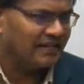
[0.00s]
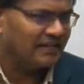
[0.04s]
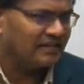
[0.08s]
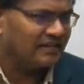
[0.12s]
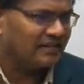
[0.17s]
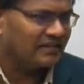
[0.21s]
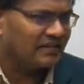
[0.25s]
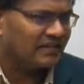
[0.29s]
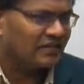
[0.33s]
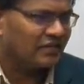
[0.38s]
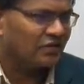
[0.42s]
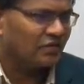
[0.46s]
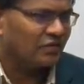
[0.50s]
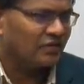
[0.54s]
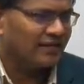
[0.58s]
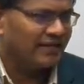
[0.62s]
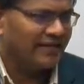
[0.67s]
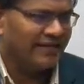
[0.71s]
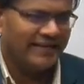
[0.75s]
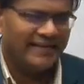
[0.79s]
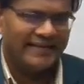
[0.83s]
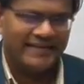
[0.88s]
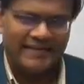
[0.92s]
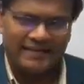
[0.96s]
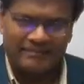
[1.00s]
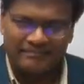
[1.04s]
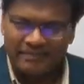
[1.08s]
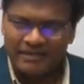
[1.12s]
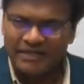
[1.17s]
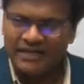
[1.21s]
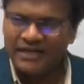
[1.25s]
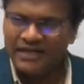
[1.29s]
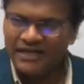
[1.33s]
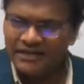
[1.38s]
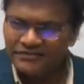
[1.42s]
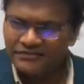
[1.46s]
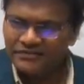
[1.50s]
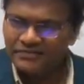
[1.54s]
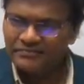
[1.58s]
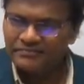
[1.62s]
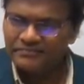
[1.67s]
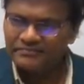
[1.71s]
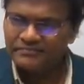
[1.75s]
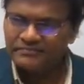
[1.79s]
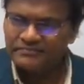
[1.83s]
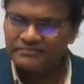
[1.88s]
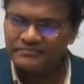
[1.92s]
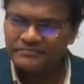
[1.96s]
in crony capitalism.
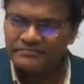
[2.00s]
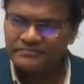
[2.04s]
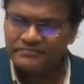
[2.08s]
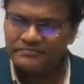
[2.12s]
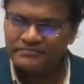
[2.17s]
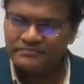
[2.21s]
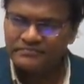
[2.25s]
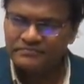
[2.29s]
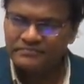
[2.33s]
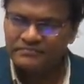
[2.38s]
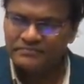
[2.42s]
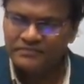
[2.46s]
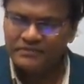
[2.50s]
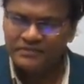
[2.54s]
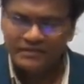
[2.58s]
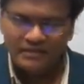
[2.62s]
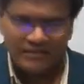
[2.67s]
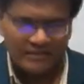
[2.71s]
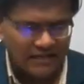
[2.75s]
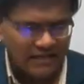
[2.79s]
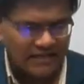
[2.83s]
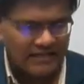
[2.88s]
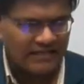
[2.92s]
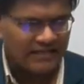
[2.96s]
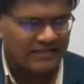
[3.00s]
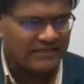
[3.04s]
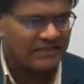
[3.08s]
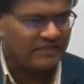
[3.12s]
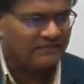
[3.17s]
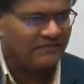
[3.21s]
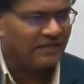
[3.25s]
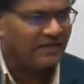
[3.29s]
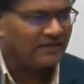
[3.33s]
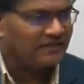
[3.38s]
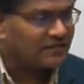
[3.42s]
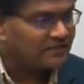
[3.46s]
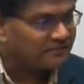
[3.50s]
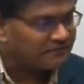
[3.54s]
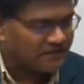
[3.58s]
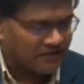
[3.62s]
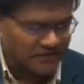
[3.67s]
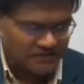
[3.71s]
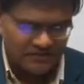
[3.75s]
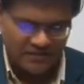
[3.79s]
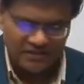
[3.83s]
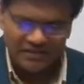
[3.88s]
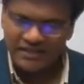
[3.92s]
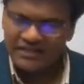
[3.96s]
That is the reason why the
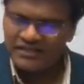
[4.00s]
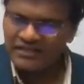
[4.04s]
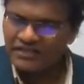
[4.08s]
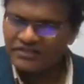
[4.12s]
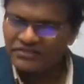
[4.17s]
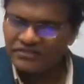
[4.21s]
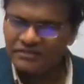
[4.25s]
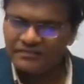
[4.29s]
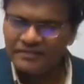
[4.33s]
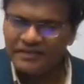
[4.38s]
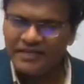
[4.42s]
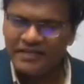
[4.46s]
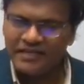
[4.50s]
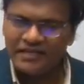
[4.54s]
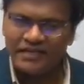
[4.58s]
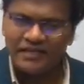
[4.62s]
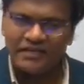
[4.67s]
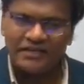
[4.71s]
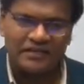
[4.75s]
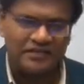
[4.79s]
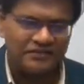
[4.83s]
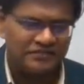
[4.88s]
first thing that should be taken